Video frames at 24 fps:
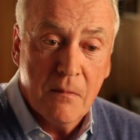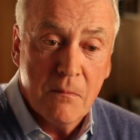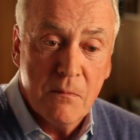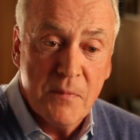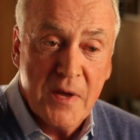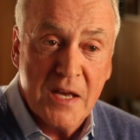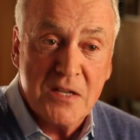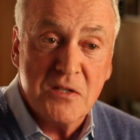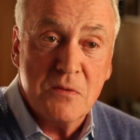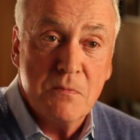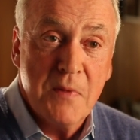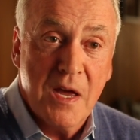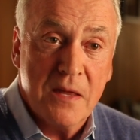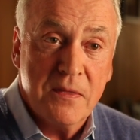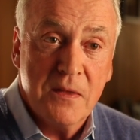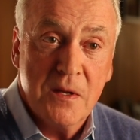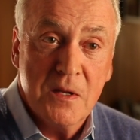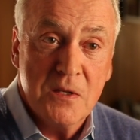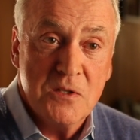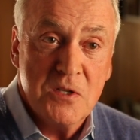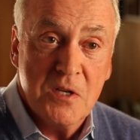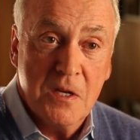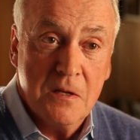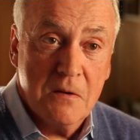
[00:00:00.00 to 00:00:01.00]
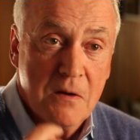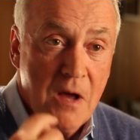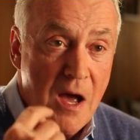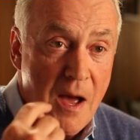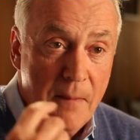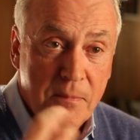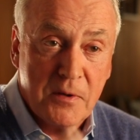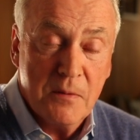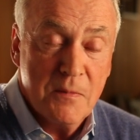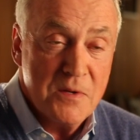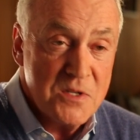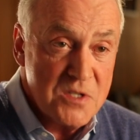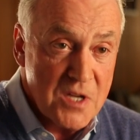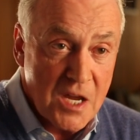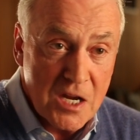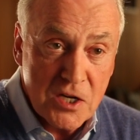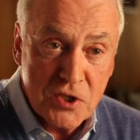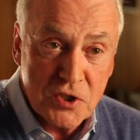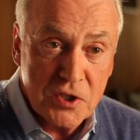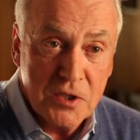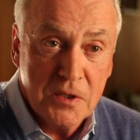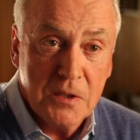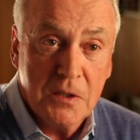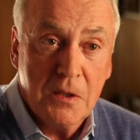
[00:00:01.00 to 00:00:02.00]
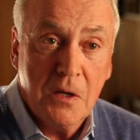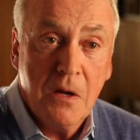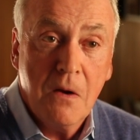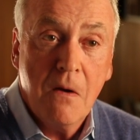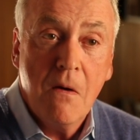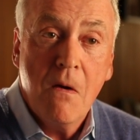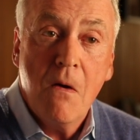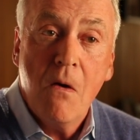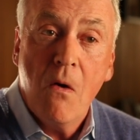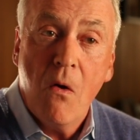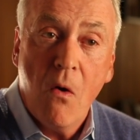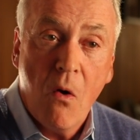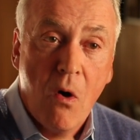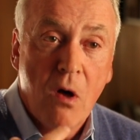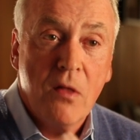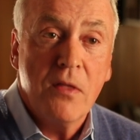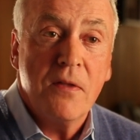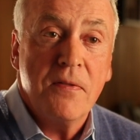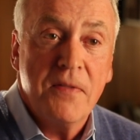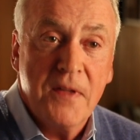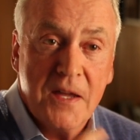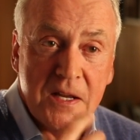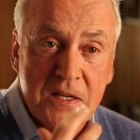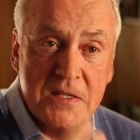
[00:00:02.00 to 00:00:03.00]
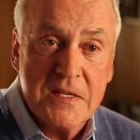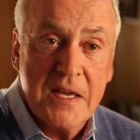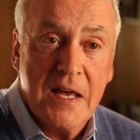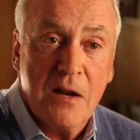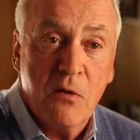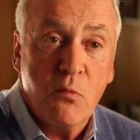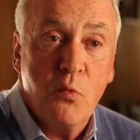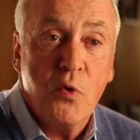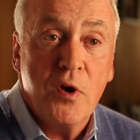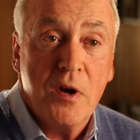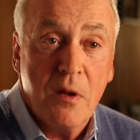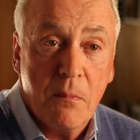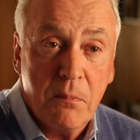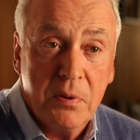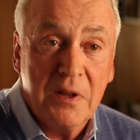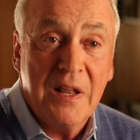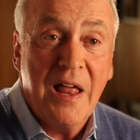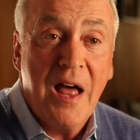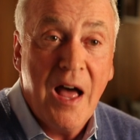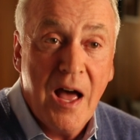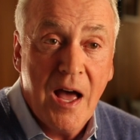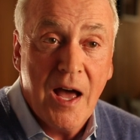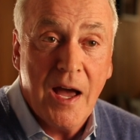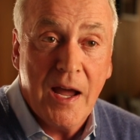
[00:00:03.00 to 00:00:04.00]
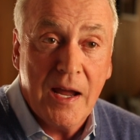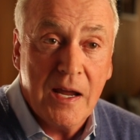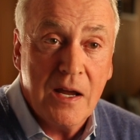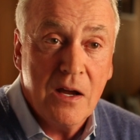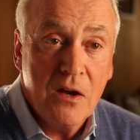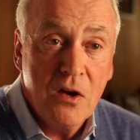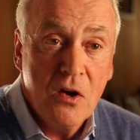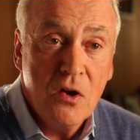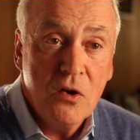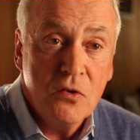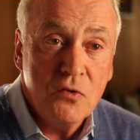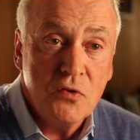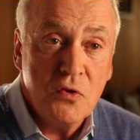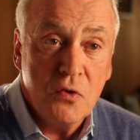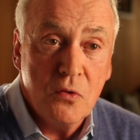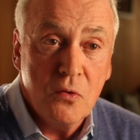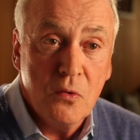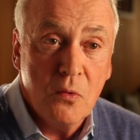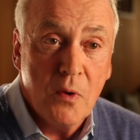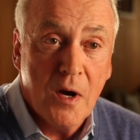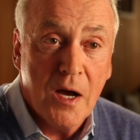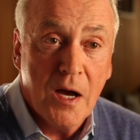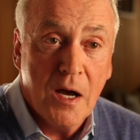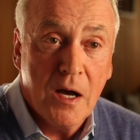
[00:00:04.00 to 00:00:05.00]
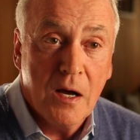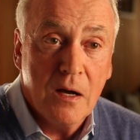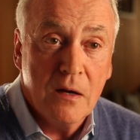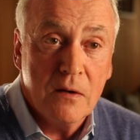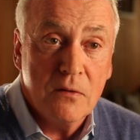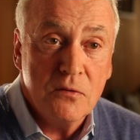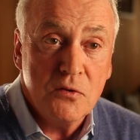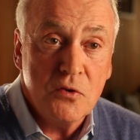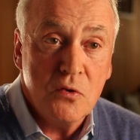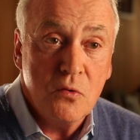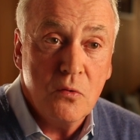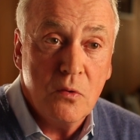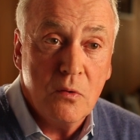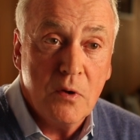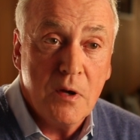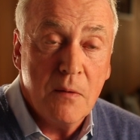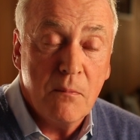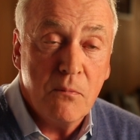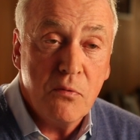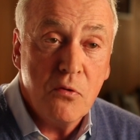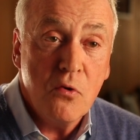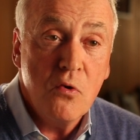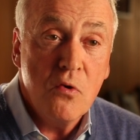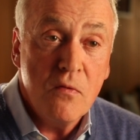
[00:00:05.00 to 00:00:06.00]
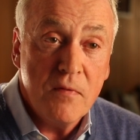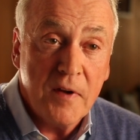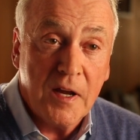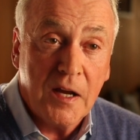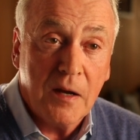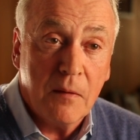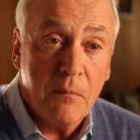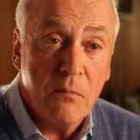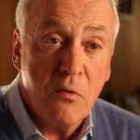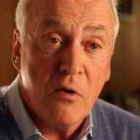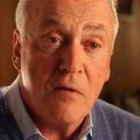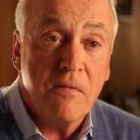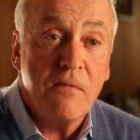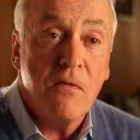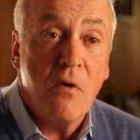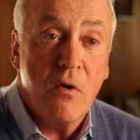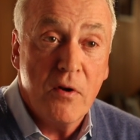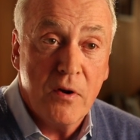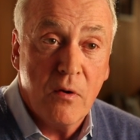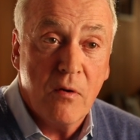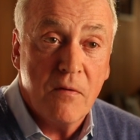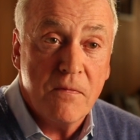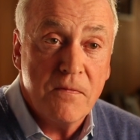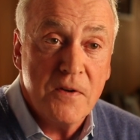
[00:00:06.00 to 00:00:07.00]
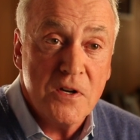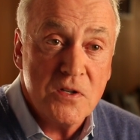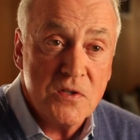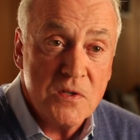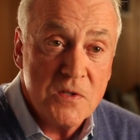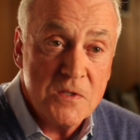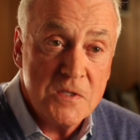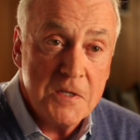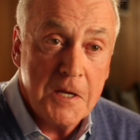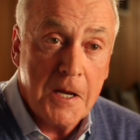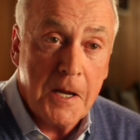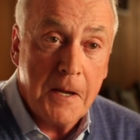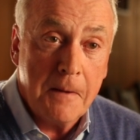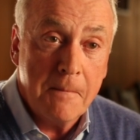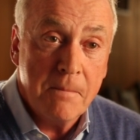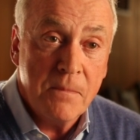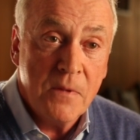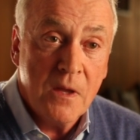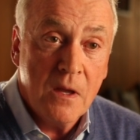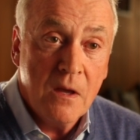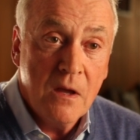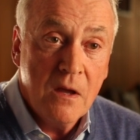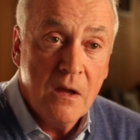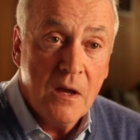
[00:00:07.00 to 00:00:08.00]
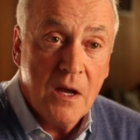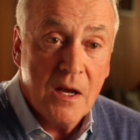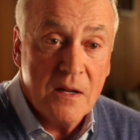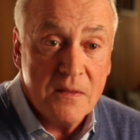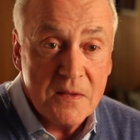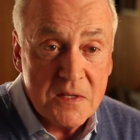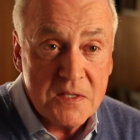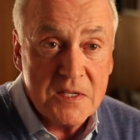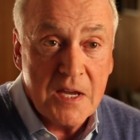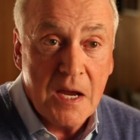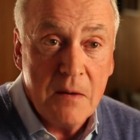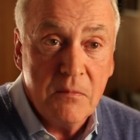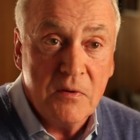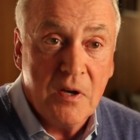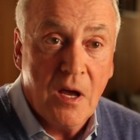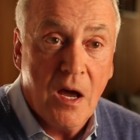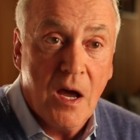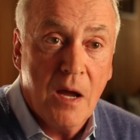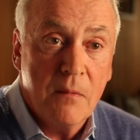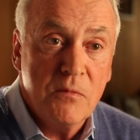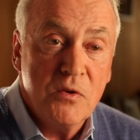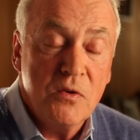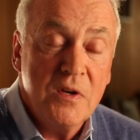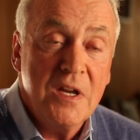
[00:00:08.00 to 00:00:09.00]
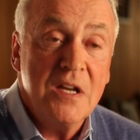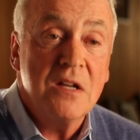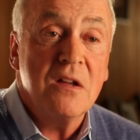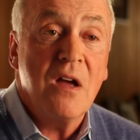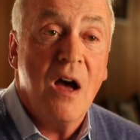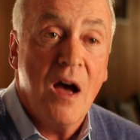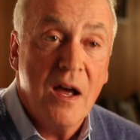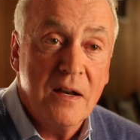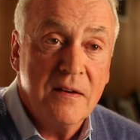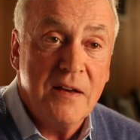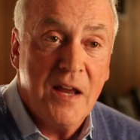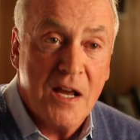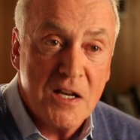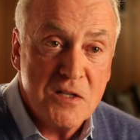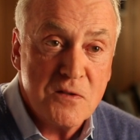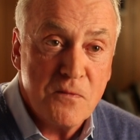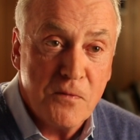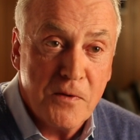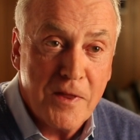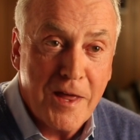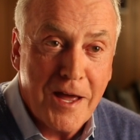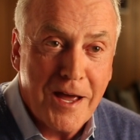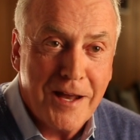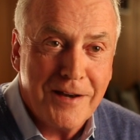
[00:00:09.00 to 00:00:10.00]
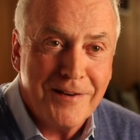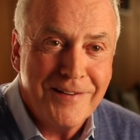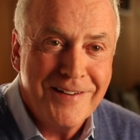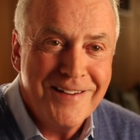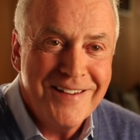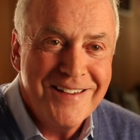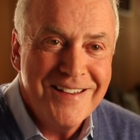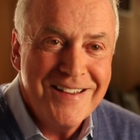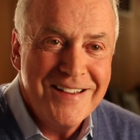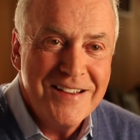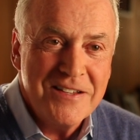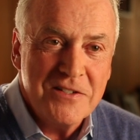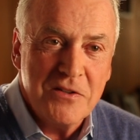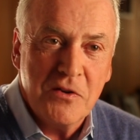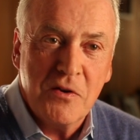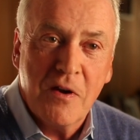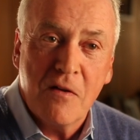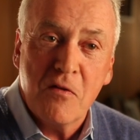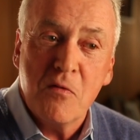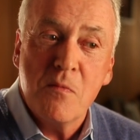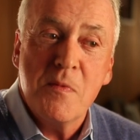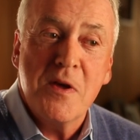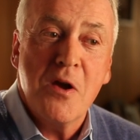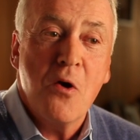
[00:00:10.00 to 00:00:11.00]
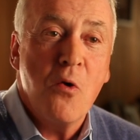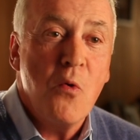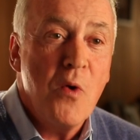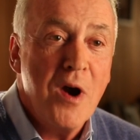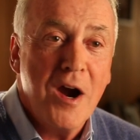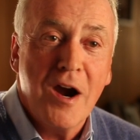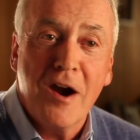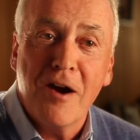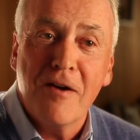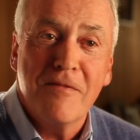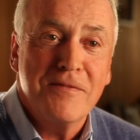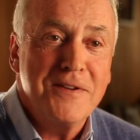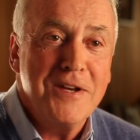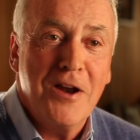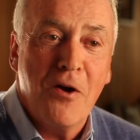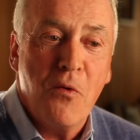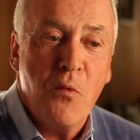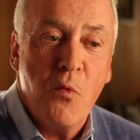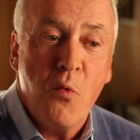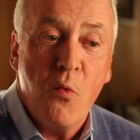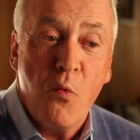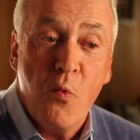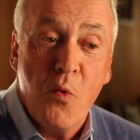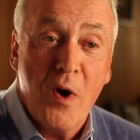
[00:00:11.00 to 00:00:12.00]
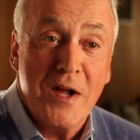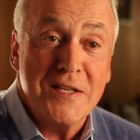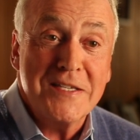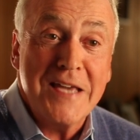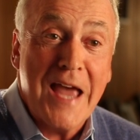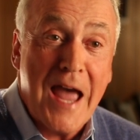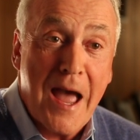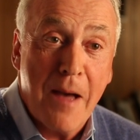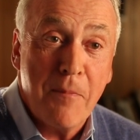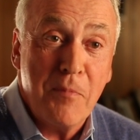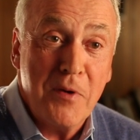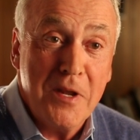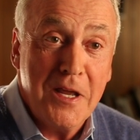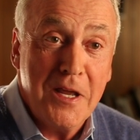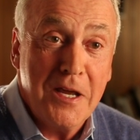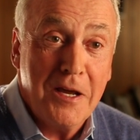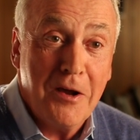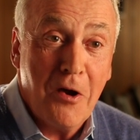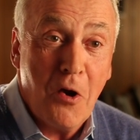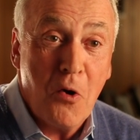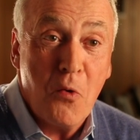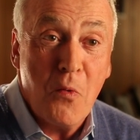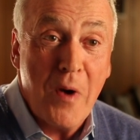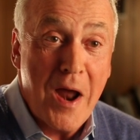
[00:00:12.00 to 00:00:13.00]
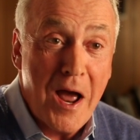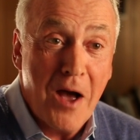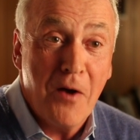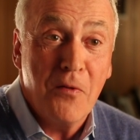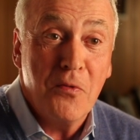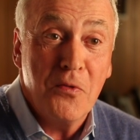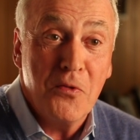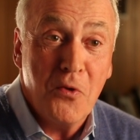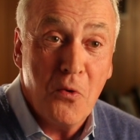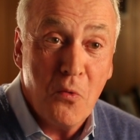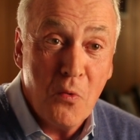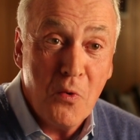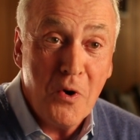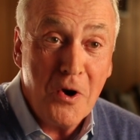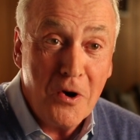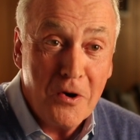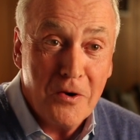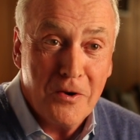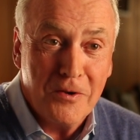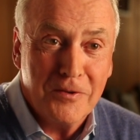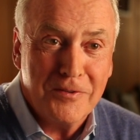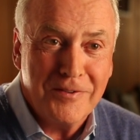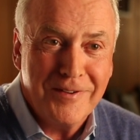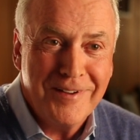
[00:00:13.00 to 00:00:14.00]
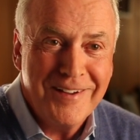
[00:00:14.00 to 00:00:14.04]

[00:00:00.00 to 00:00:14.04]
best methods in optimization, all the things that would apply to improving portfolio efficiency. And at the same time, you need context for that. So you have to be aware of, what's happening around the world.